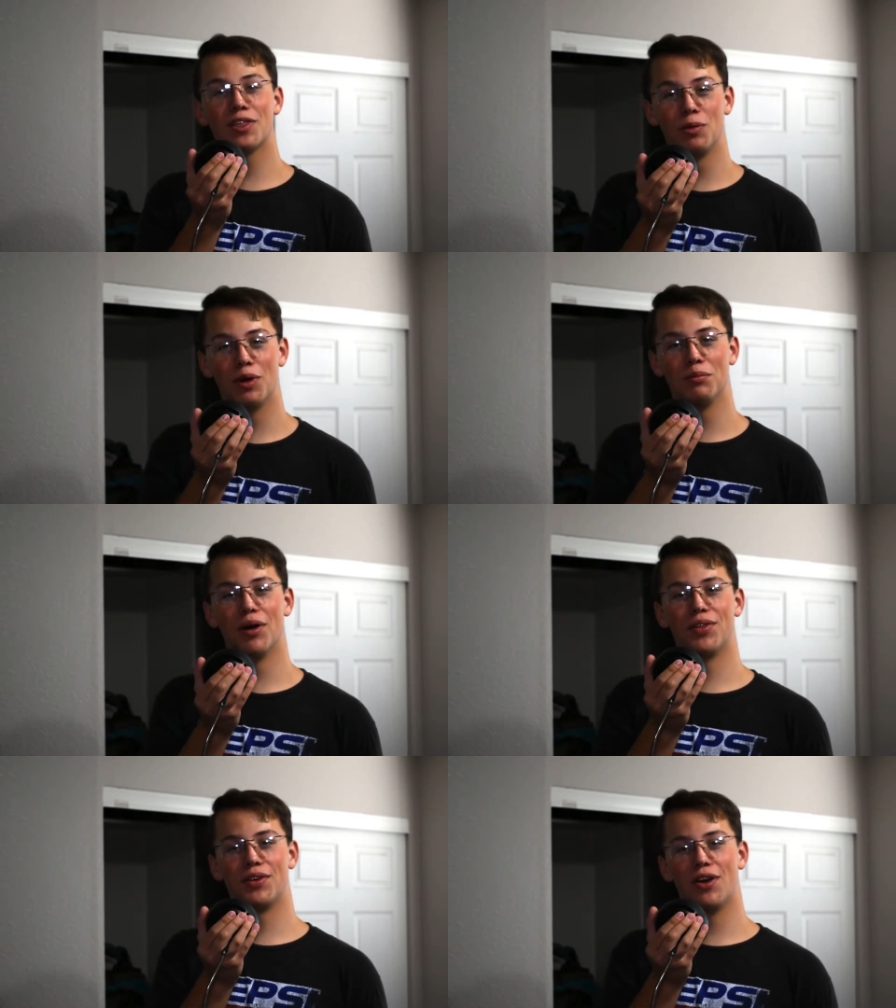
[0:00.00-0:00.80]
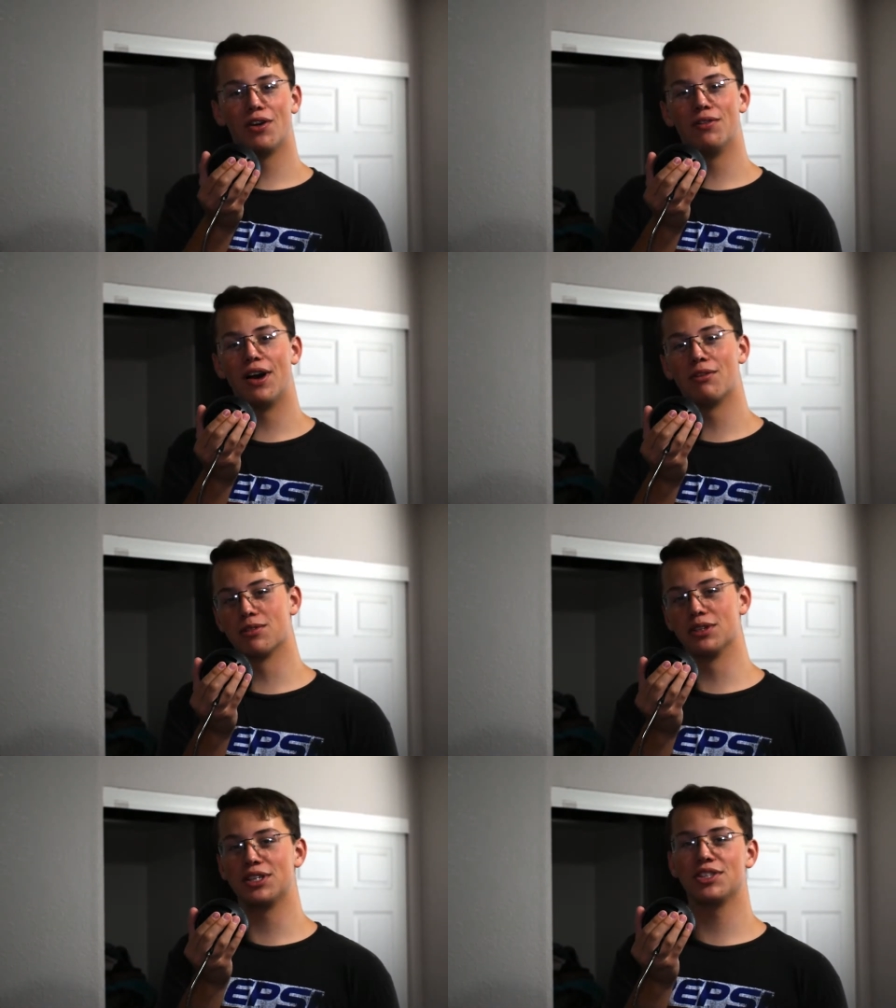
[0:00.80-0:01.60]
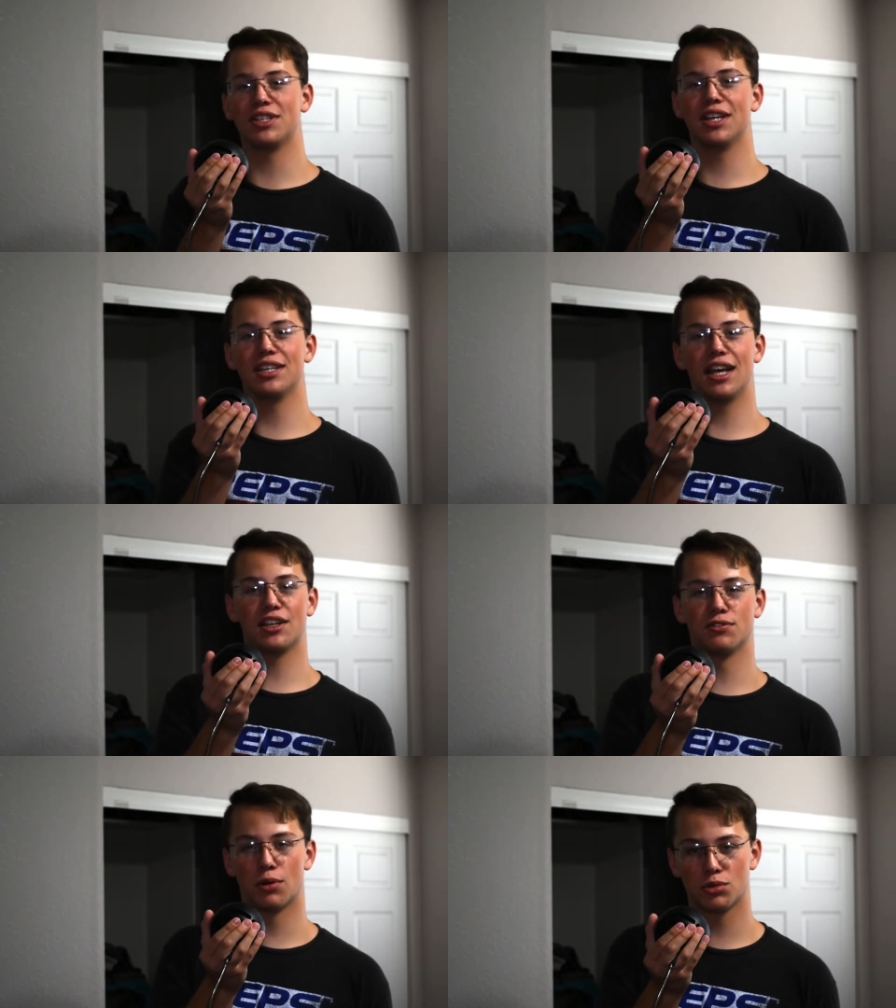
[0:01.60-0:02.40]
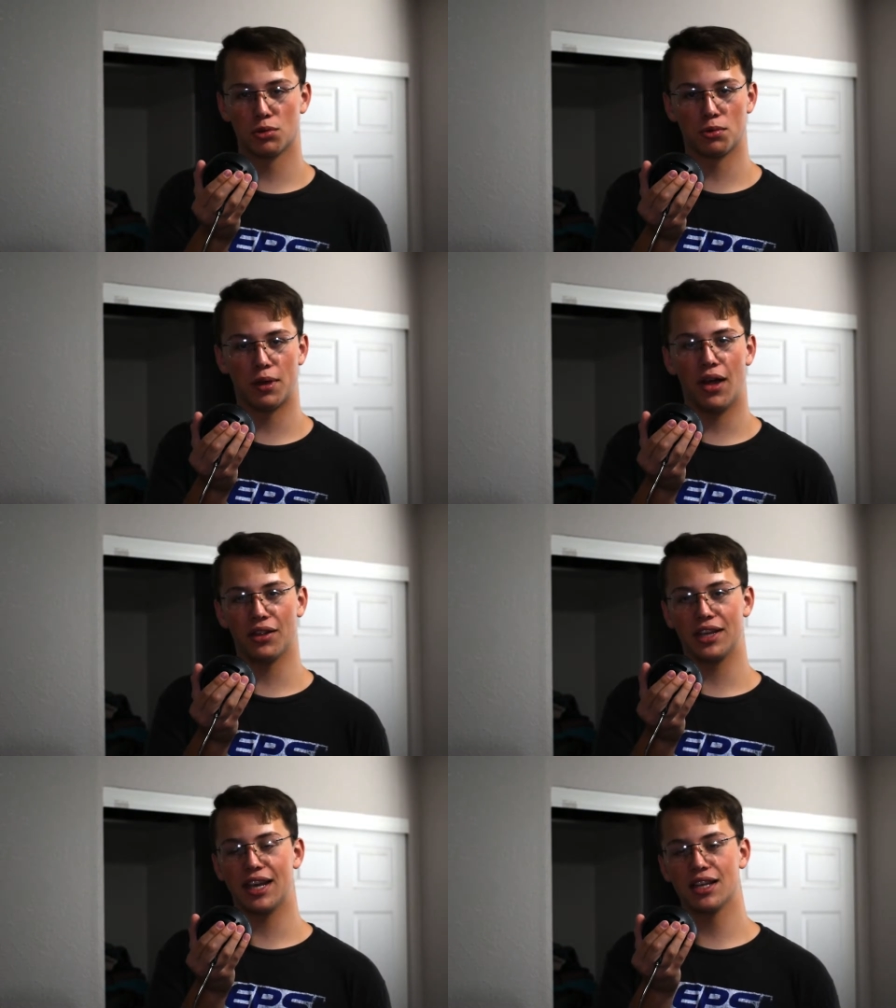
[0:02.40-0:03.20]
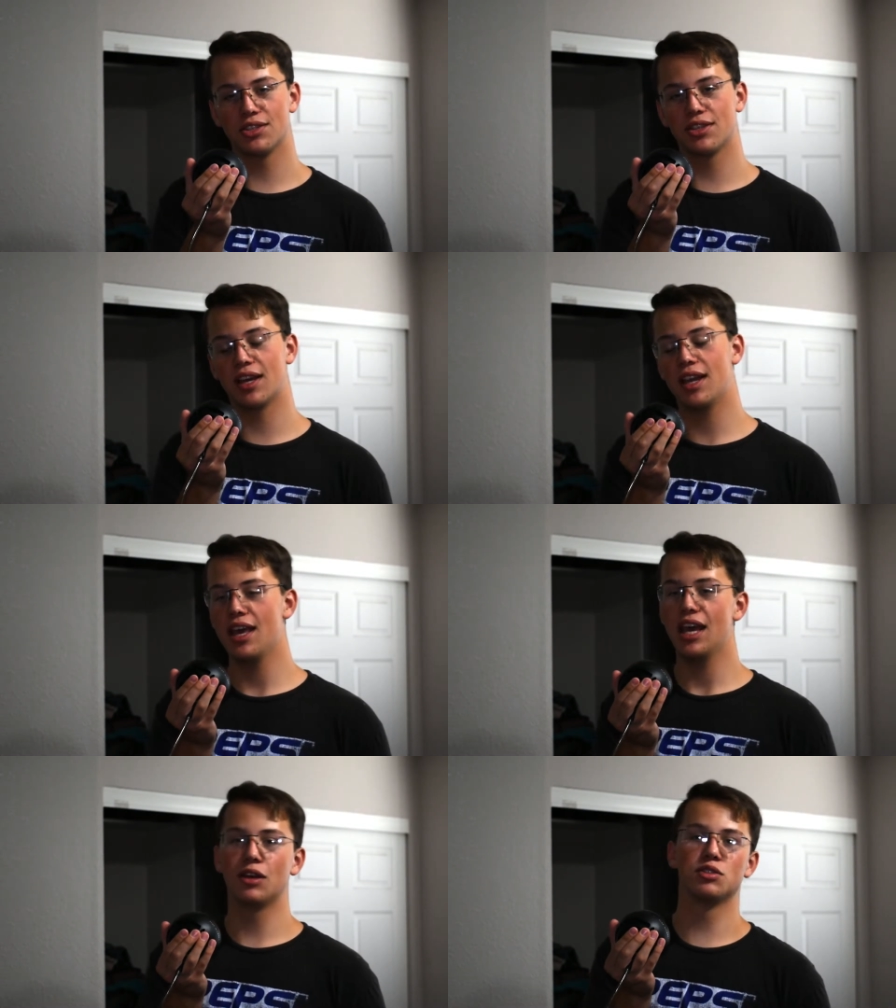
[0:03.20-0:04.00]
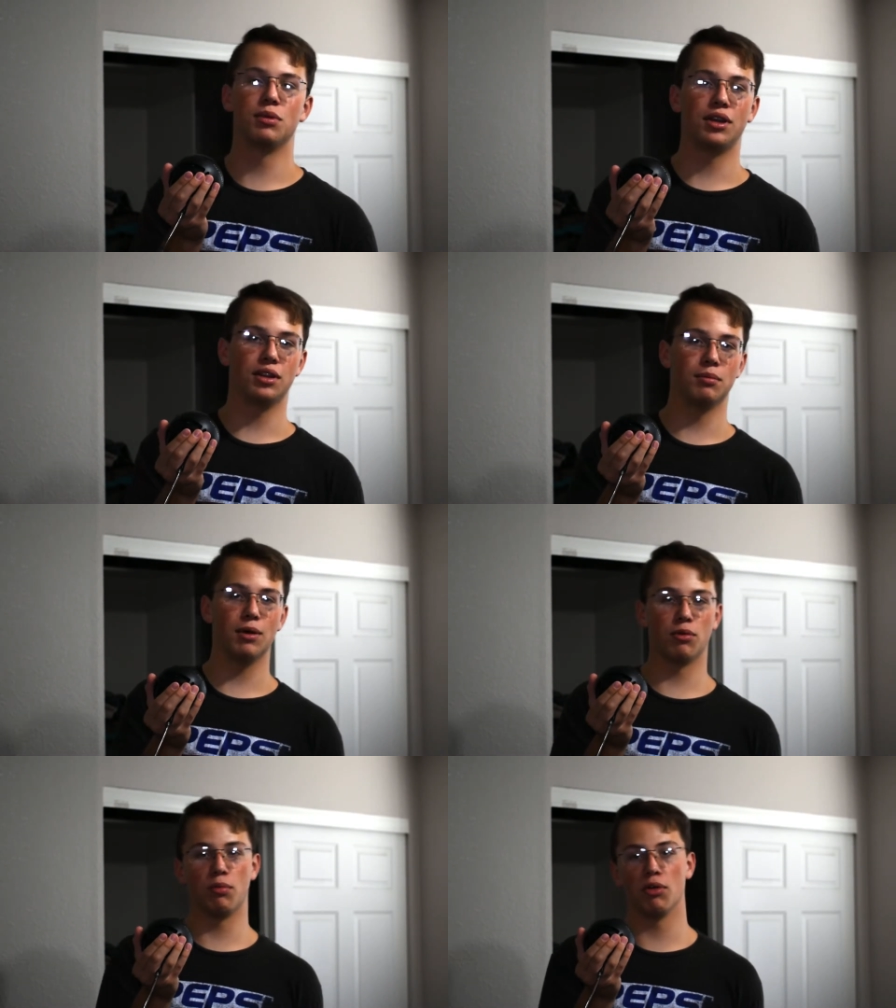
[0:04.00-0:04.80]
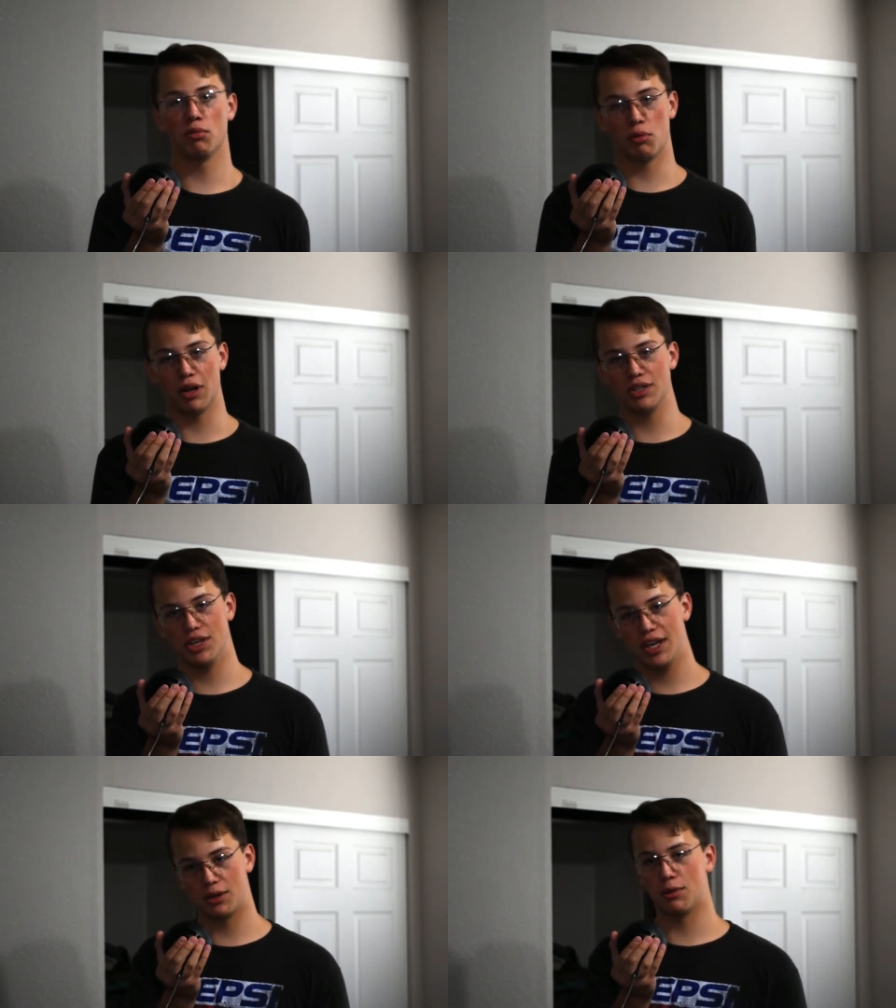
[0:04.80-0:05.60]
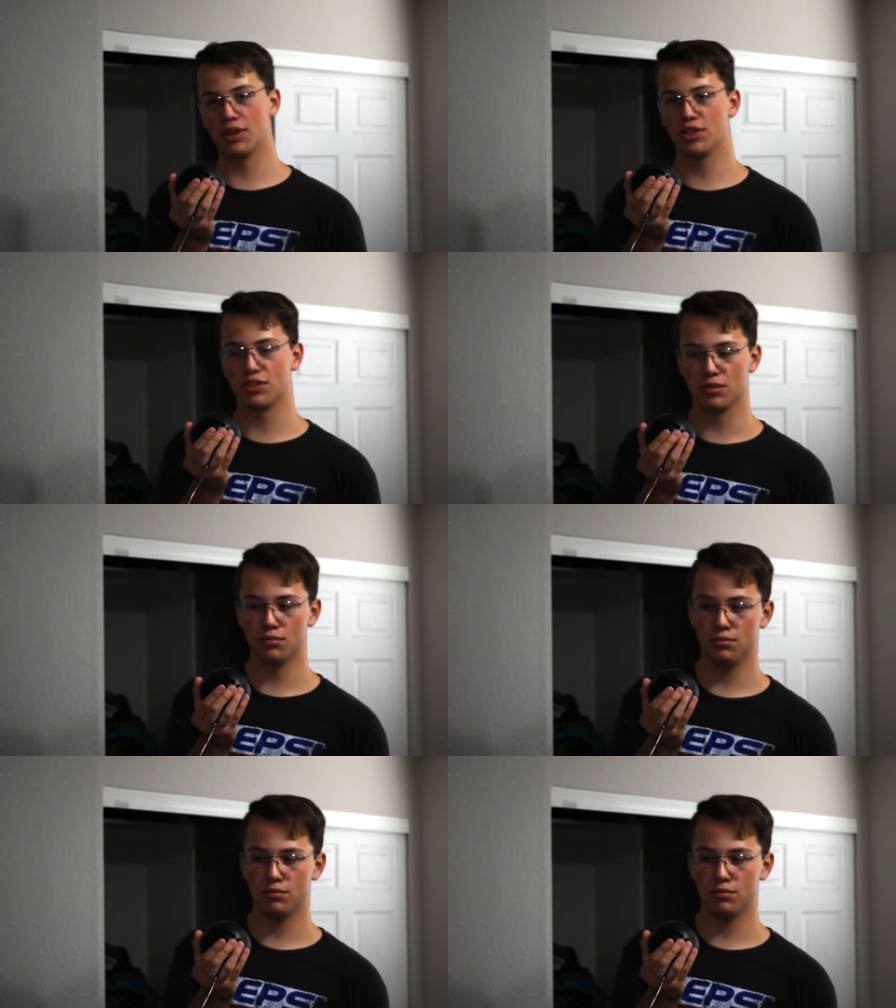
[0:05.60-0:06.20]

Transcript: 1 month ago, Valve released the Index virtual reality headset. It was immediately met with both praise and criticism.